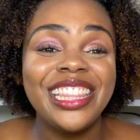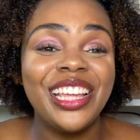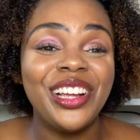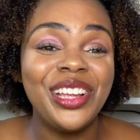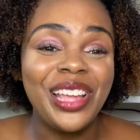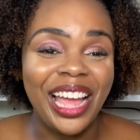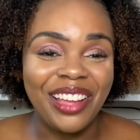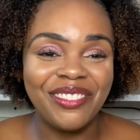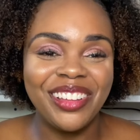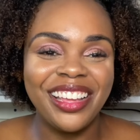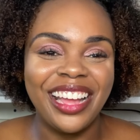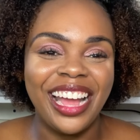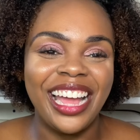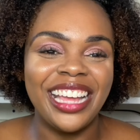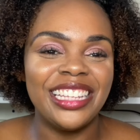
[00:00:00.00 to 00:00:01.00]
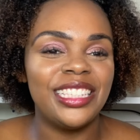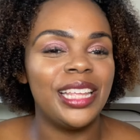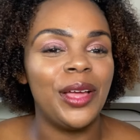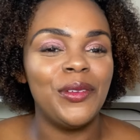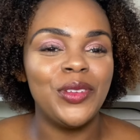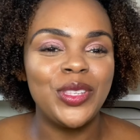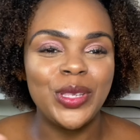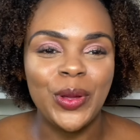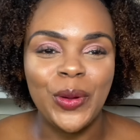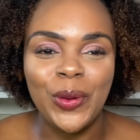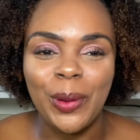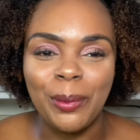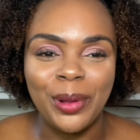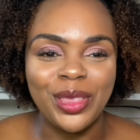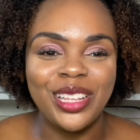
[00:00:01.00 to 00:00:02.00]
There you have it, guys. So
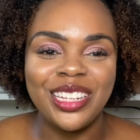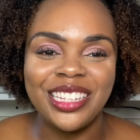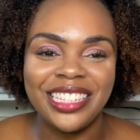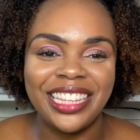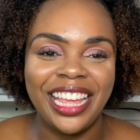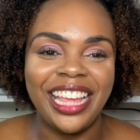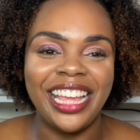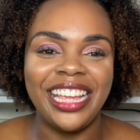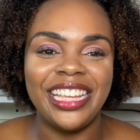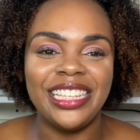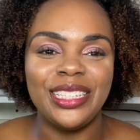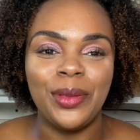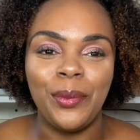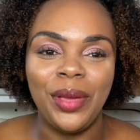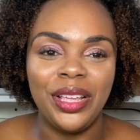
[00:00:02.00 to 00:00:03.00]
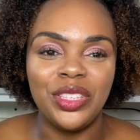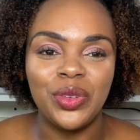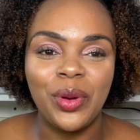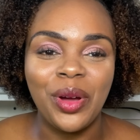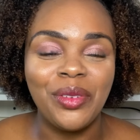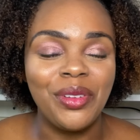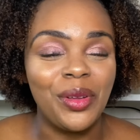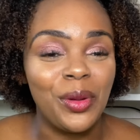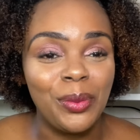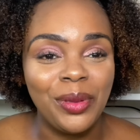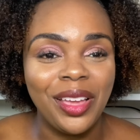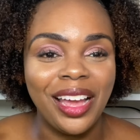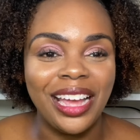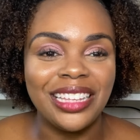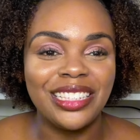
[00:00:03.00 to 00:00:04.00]
Mother's Day is May 12th. I hope you
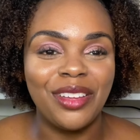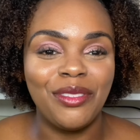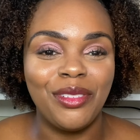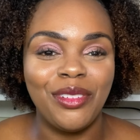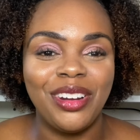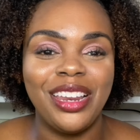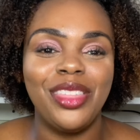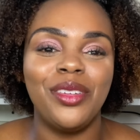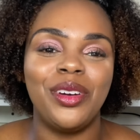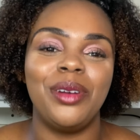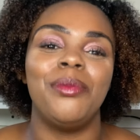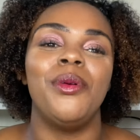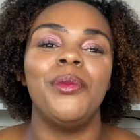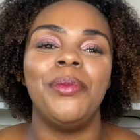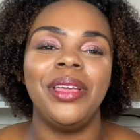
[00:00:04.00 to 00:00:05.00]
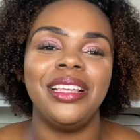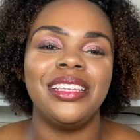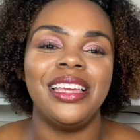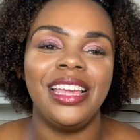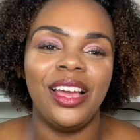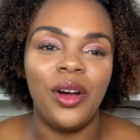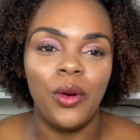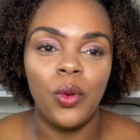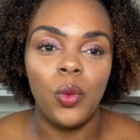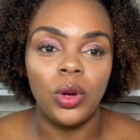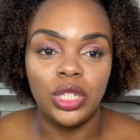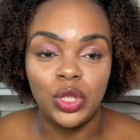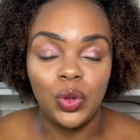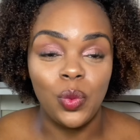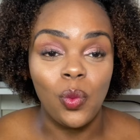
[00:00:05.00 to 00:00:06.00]
guys have already thought about picking out
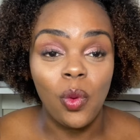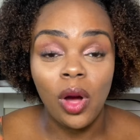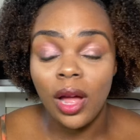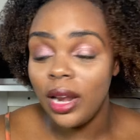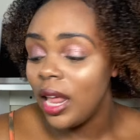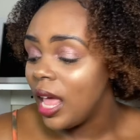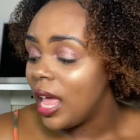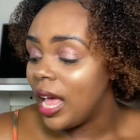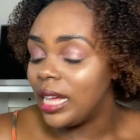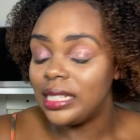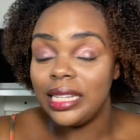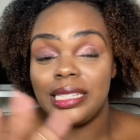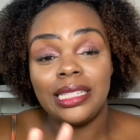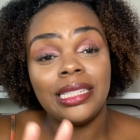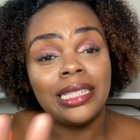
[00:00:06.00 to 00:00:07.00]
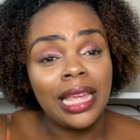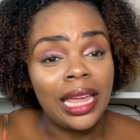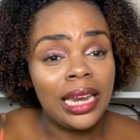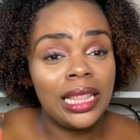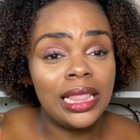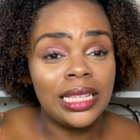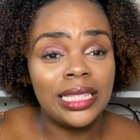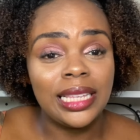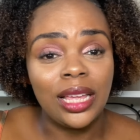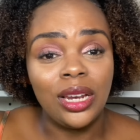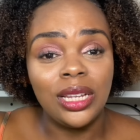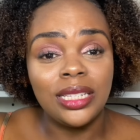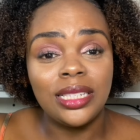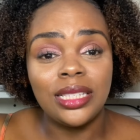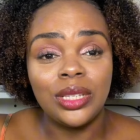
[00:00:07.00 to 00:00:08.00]
what you want. As I said, the sale
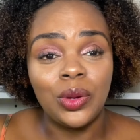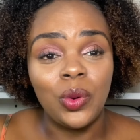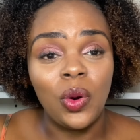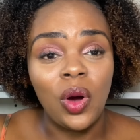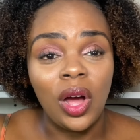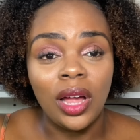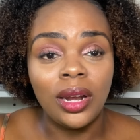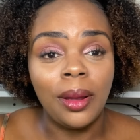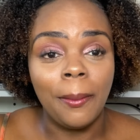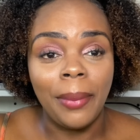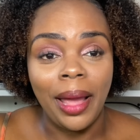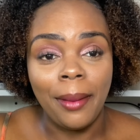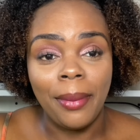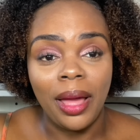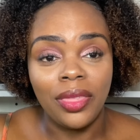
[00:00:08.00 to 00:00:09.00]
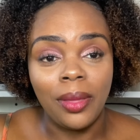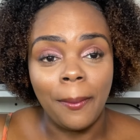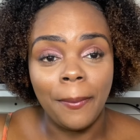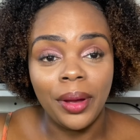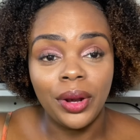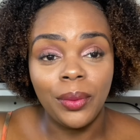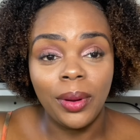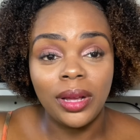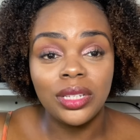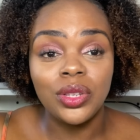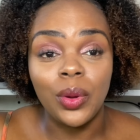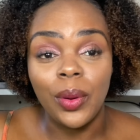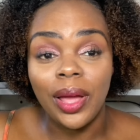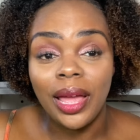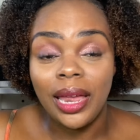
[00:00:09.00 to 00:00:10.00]
is still on by Bath & Body Works.
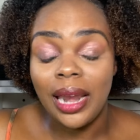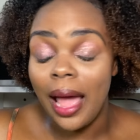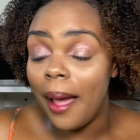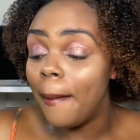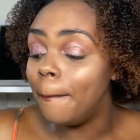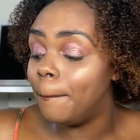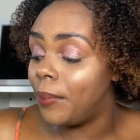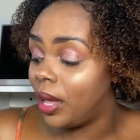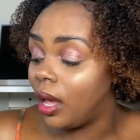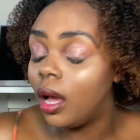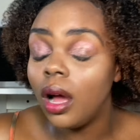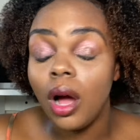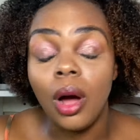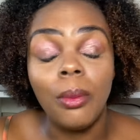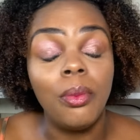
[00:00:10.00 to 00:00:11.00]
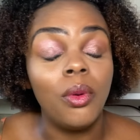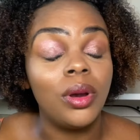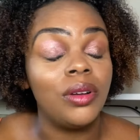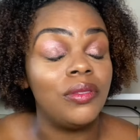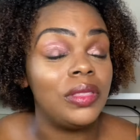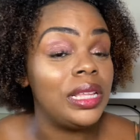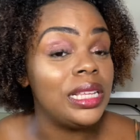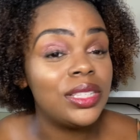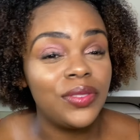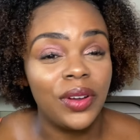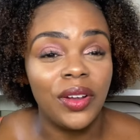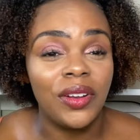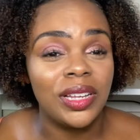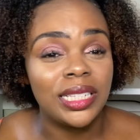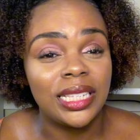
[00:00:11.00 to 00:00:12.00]
Go ahead and pick up one of these
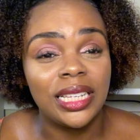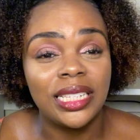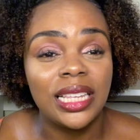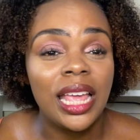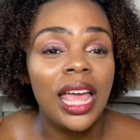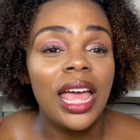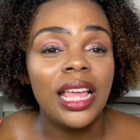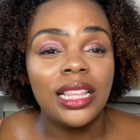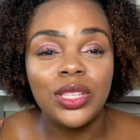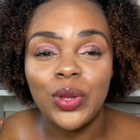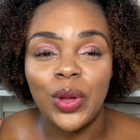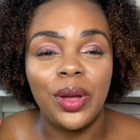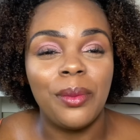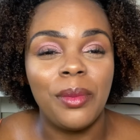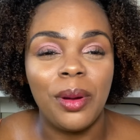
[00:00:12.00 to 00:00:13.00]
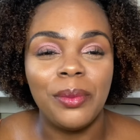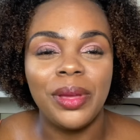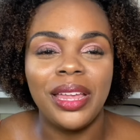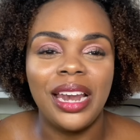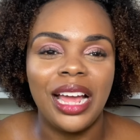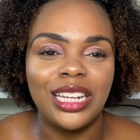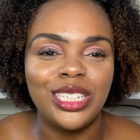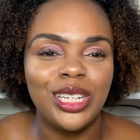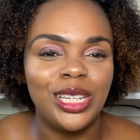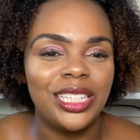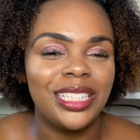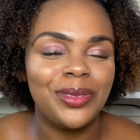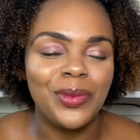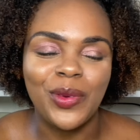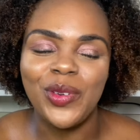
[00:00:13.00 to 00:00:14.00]
fragrances so your mom can actually
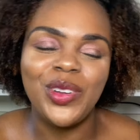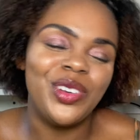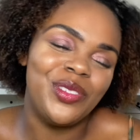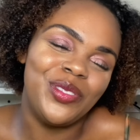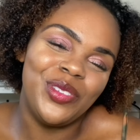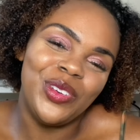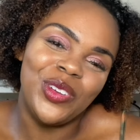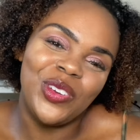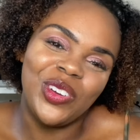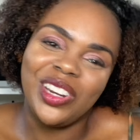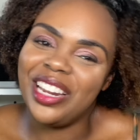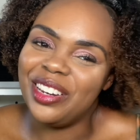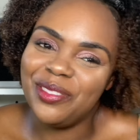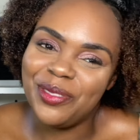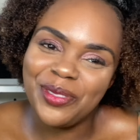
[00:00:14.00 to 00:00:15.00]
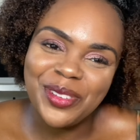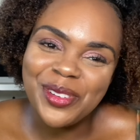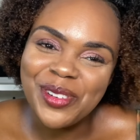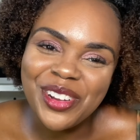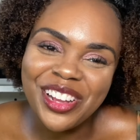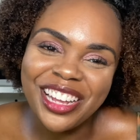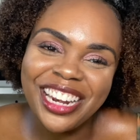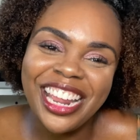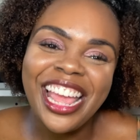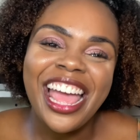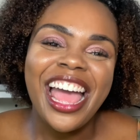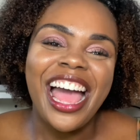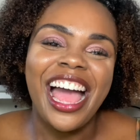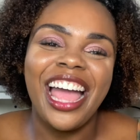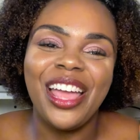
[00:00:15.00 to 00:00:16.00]
smell good, look good, and feel good.
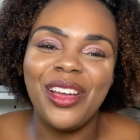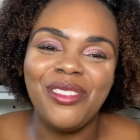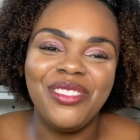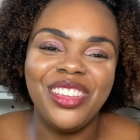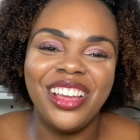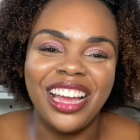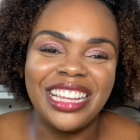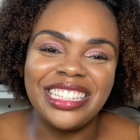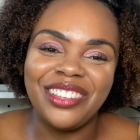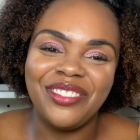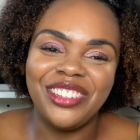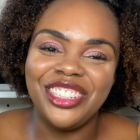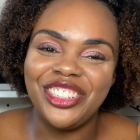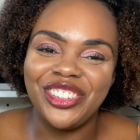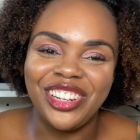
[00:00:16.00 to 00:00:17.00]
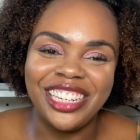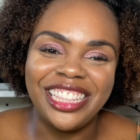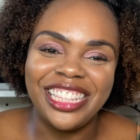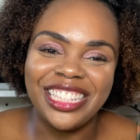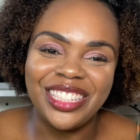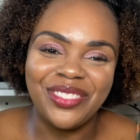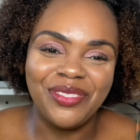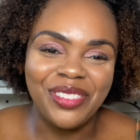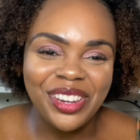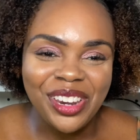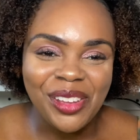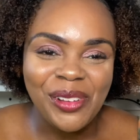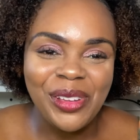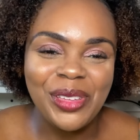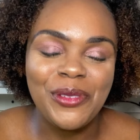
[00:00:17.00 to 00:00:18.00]
I hope you guys have enjoyed this
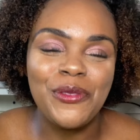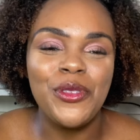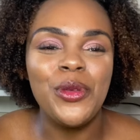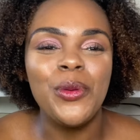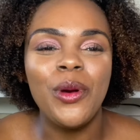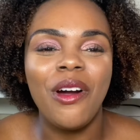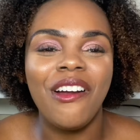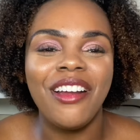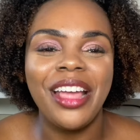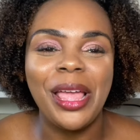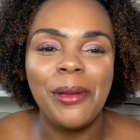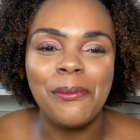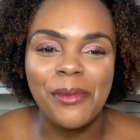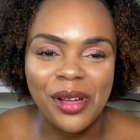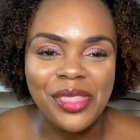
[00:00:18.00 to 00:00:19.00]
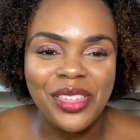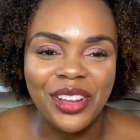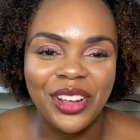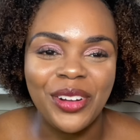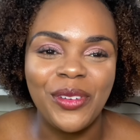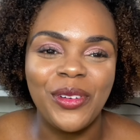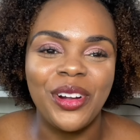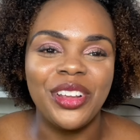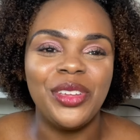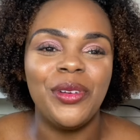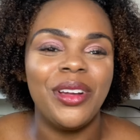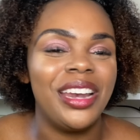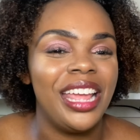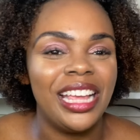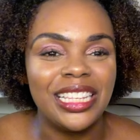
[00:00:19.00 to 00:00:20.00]
video. If you are a mother, or you're
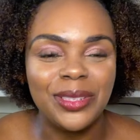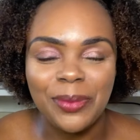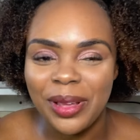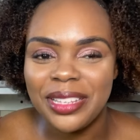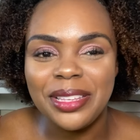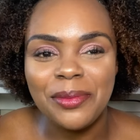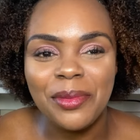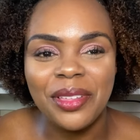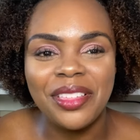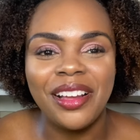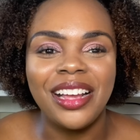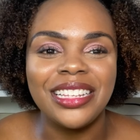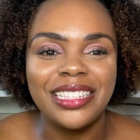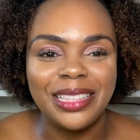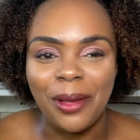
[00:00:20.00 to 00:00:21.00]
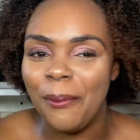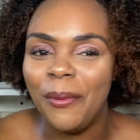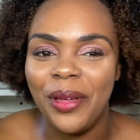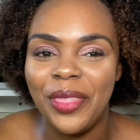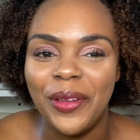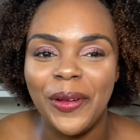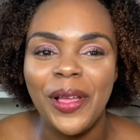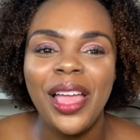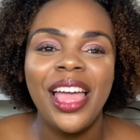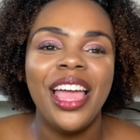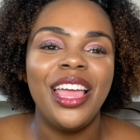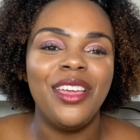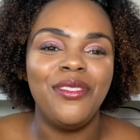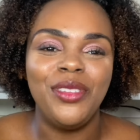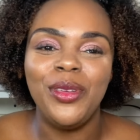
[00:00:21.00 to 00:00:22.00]
an expecting mother, a stepmother,
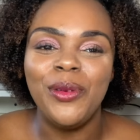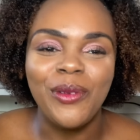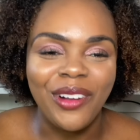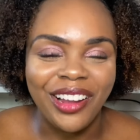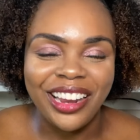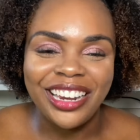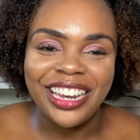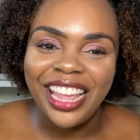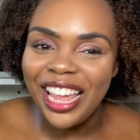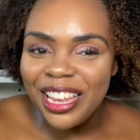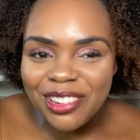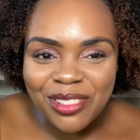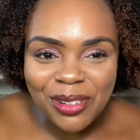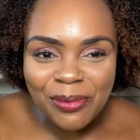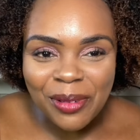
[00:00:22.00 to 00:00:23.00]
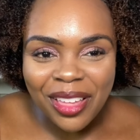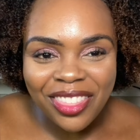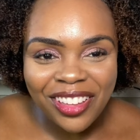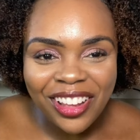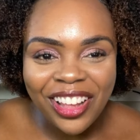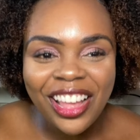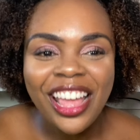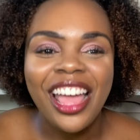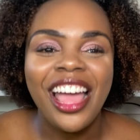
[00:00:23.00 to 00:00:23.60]
if you are an angel mother,